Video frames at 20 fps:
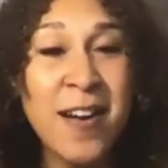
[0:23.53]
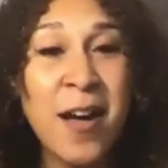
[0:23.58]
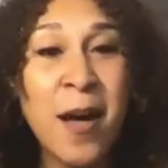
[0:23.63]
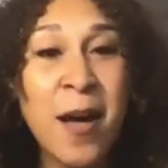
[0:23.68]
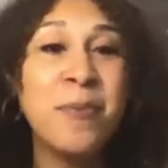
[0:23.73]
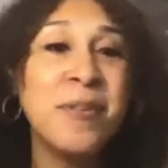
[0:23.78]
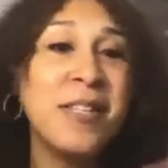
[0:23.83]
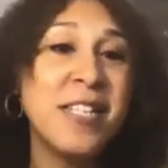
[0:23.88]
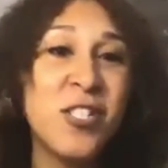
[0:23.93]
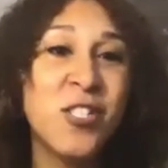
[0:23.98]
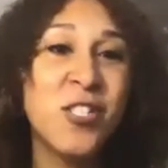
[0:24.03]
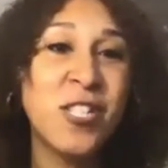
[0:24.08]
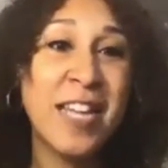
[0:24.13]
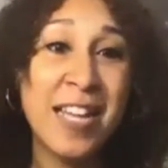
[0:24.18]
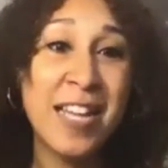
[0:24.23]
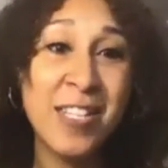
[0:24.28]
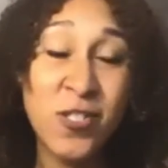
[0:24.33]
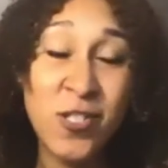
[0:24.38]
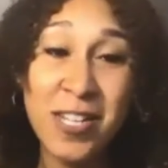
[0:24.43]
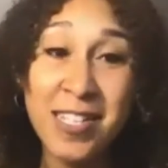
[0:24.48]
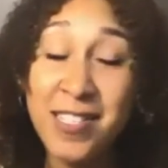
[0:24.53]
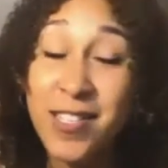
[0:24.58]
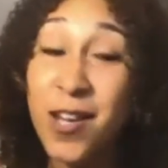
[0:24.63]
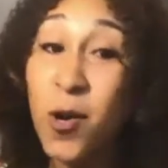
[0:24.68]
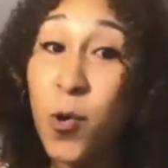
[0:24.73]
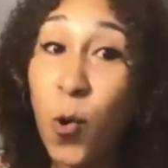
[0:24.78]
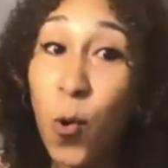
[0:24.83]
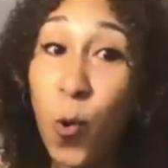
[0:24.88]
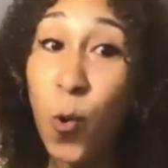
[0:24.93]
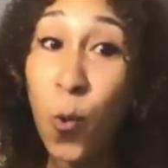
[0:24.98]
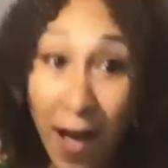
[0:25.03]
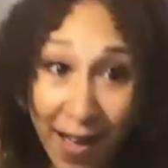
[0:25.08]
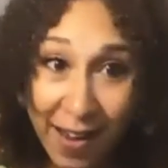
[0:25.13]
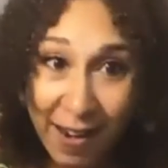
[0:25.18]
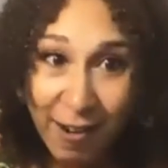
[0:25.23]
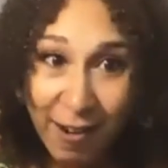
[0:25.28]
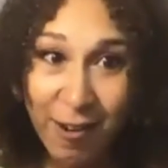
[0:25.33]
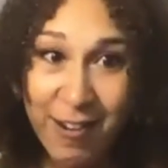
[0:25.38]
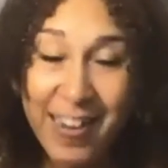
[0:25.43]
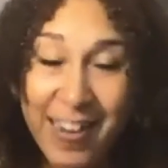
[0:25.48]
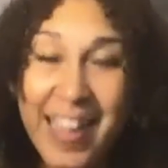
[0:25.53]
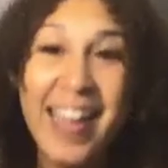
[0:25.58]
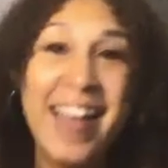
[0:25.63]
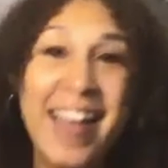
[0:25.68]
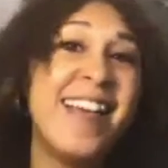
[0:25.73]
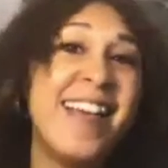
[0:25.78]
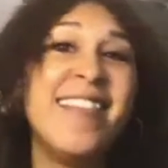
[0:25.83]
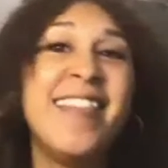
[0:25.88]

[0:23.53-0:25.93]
a company she has just acquired